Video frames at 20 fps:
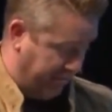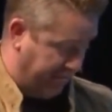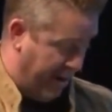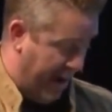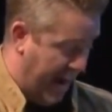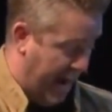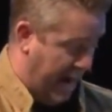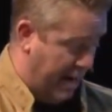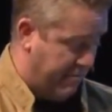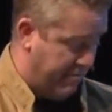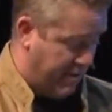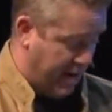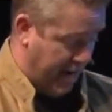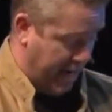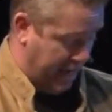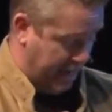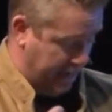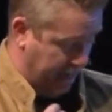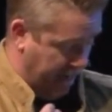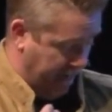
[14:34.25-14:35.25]
five,
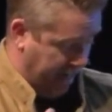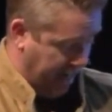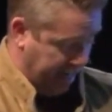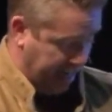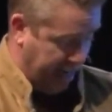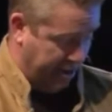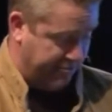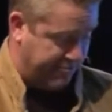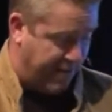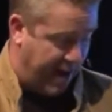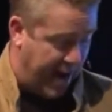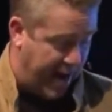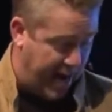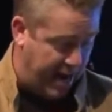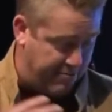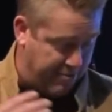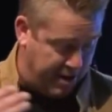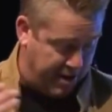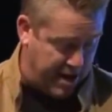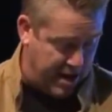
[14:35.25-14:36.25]
I gave
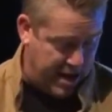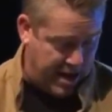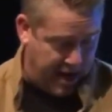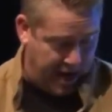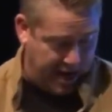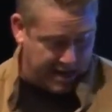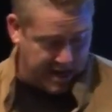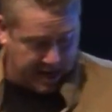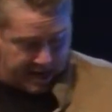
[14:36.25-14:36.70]
5, and